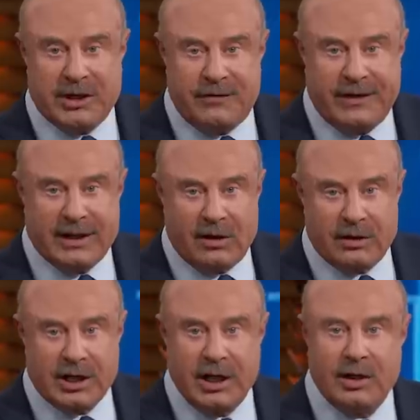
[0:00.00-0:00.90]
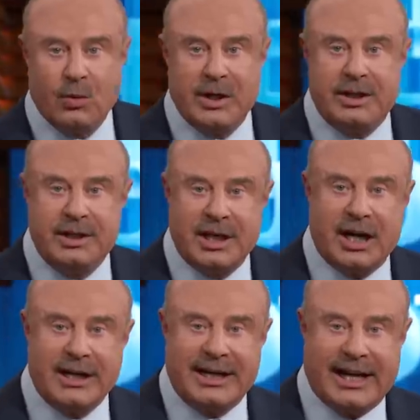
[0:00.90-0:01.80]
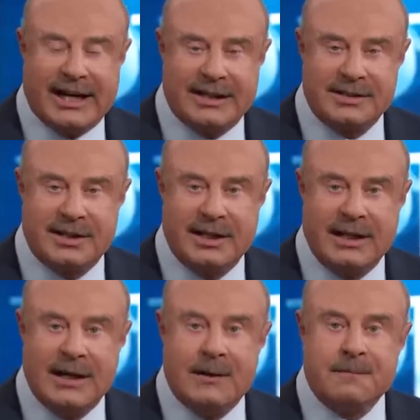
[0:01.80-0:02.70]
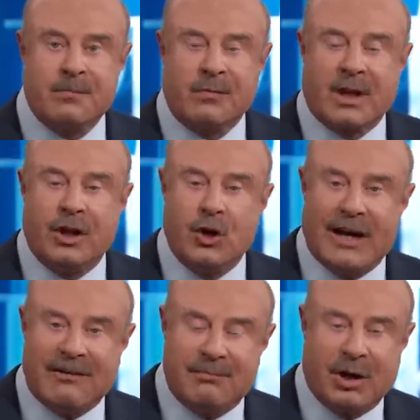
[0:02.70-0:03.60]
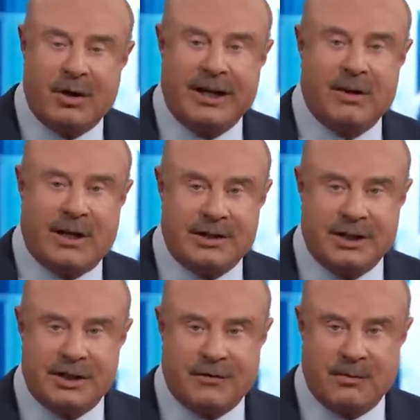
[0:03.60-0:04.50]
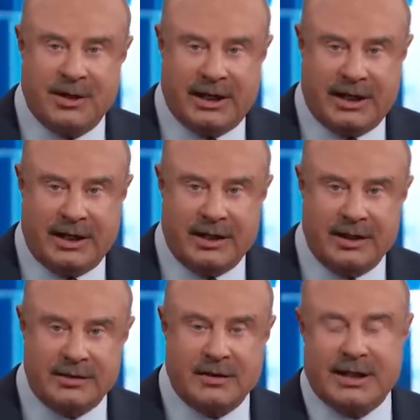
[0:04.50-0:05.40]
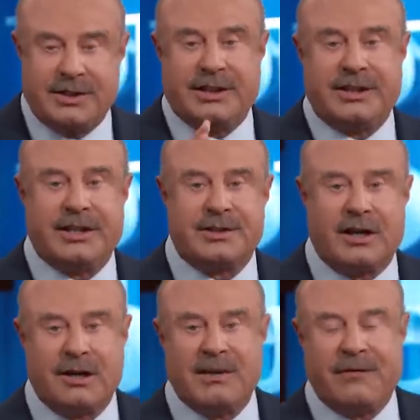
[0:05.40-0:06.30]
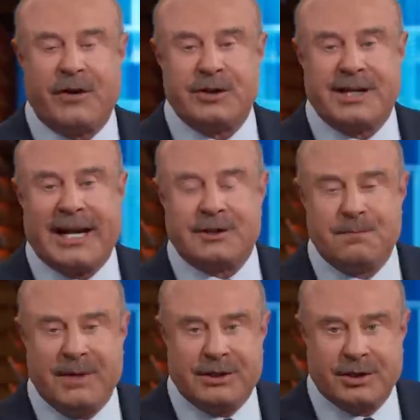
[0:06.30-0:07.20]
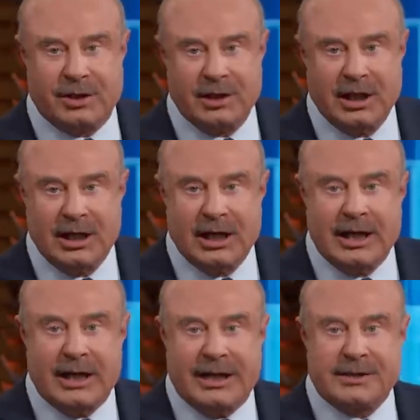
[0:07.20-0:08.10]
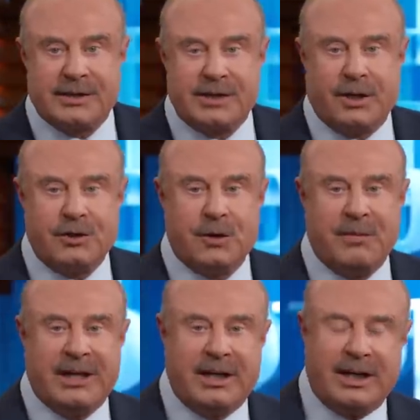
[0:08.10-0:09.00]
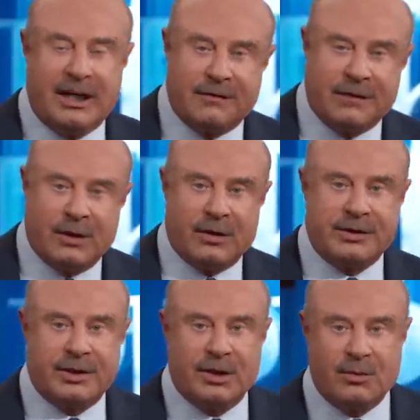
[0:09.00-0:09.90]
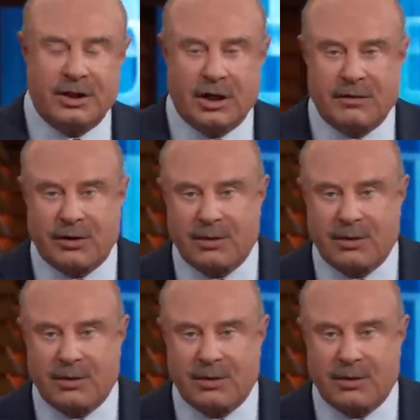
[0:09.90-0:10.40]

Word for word: be filled with young guests who have burning questions for me. So let's just get started. My first guest, Mitchell, is a social media influencer with over